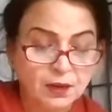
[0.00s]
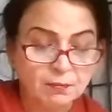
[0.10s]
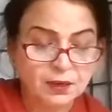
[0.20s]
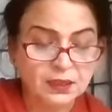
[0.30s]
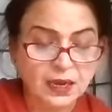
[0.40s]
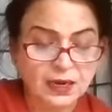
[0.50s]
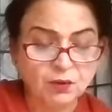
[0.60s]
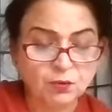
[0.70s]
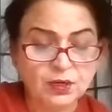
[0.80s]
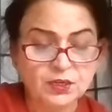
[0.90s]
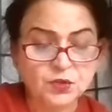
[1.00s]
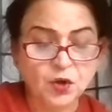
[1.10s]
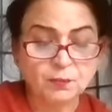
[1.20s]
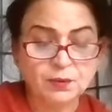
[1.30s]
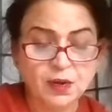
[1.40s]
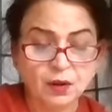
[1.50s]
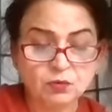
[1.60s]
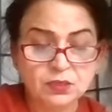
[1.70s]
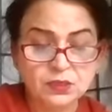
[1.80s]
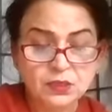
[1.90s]
But Tara only sobbed
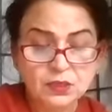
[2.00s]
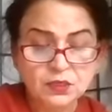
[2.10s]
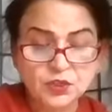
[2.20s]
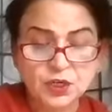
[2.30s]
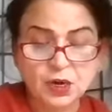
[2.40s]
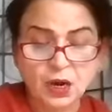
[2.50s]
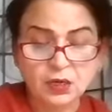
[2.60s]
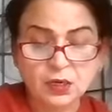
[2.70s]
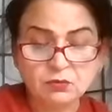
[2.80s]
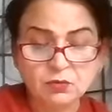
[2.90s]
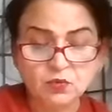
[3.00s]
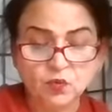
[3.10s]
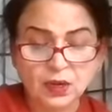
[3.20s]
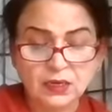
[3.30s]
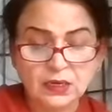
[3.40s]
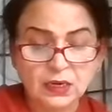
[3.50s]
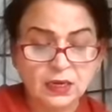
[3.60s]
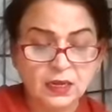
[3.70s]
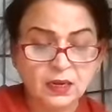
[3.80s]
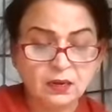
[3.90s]
louder. She called out to Wali
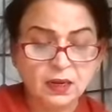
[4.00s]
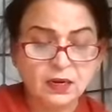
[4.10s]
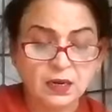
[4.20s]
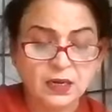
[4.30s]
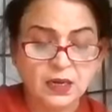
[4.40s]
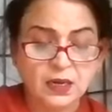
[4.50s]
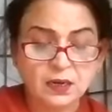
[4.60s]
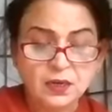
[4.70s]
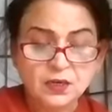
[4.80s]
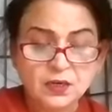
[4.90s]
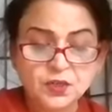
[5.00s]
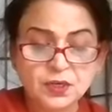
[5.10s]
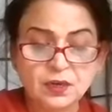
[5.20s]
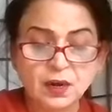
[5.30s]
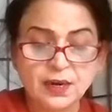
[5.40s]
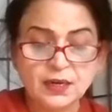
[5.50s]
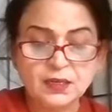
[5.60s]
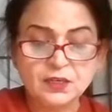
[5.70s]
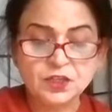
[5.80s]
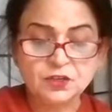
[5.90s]
again and again. She cried
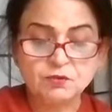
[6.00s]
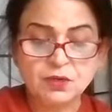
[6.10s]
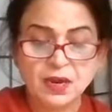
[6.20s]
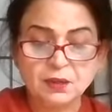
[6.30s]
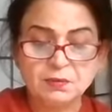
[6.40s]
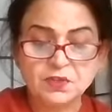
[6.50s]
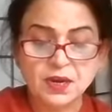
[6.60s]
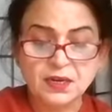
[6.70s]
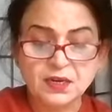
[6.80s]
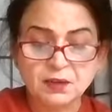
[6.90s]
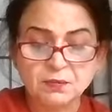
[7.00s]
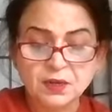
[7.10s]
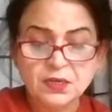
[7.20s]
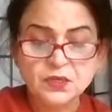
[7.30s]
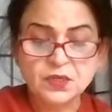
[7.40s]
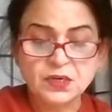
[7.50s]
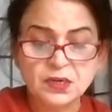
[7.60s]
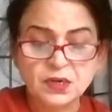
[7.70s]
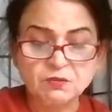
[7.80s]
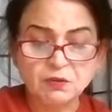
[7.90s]
that she would die beside him.
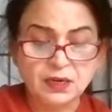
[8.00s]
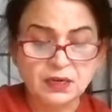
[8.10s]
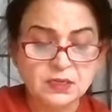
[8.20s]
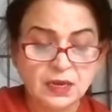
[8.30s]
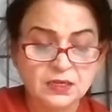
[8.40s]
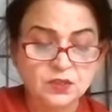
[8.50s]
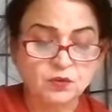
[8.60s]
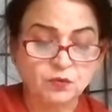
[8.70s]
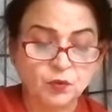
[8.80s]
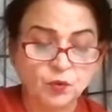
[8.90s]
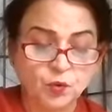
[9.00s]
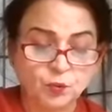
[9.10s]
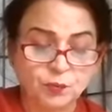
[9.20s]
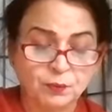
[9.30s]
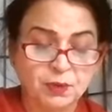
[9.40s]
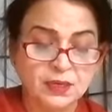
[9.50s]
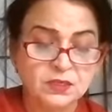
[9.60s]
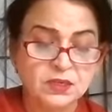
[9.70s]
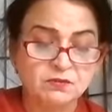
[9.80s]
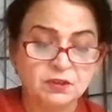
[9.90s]
Suddenly, Wali's eyes flew open,
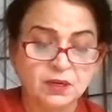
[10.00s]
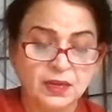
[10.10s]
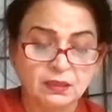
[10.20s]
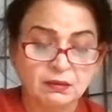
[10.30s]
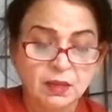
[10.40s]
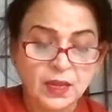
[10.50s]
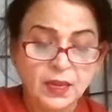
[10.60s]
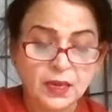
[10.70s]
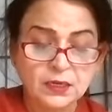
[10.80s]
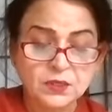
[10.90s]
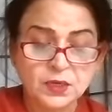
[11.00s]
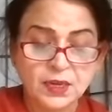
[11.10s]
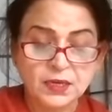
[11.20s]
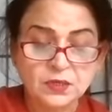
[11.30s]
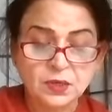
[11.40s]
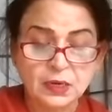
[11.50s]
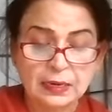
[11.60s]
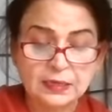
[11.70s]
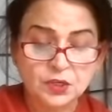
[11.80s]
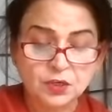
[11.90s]
blazing with death, and his gaze
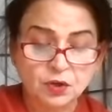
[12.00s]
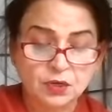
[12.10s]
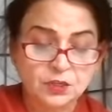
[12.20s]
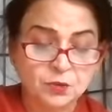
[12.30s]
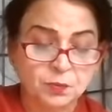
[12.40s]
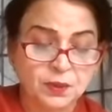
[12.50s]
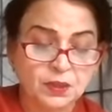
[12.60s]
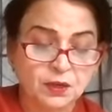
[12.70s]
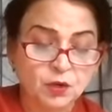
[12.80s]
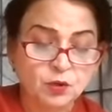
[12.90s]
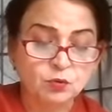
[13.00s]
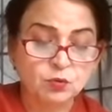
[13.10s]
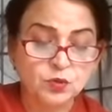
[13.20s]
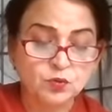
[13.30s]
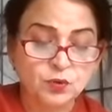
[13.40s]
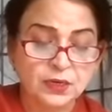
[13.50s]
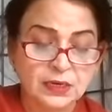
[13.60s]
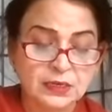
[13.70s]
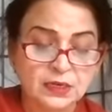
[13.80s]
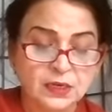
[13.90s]
lighted on his brother, who stood
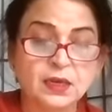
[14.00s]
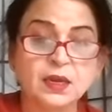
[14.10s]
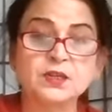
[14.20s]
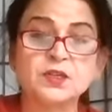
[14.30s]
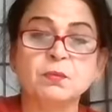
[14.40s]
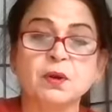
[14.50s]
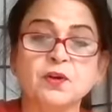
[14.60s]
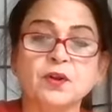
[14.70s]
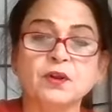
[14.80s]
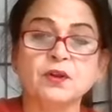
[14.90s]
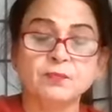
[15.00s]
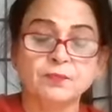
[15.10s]
guilty as a murderer.